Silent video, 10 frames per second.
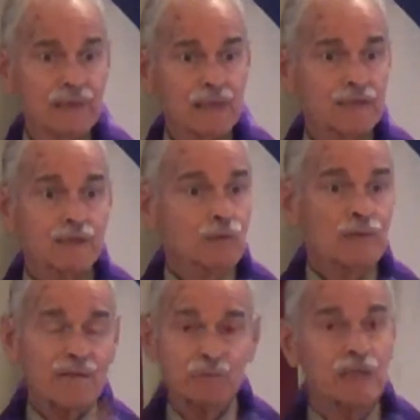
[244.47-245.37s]
And you don't
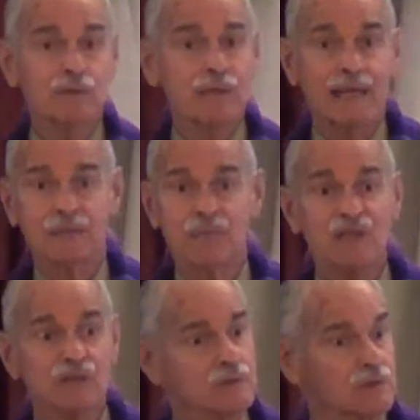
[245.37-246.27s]
have to be United
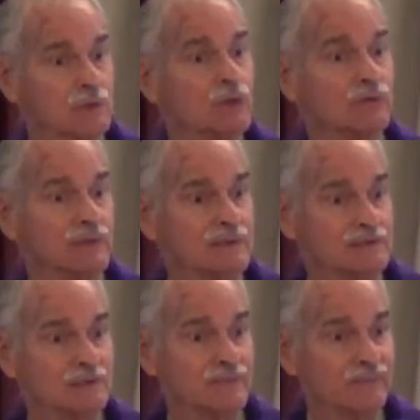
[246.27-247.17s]
Methodist to do this.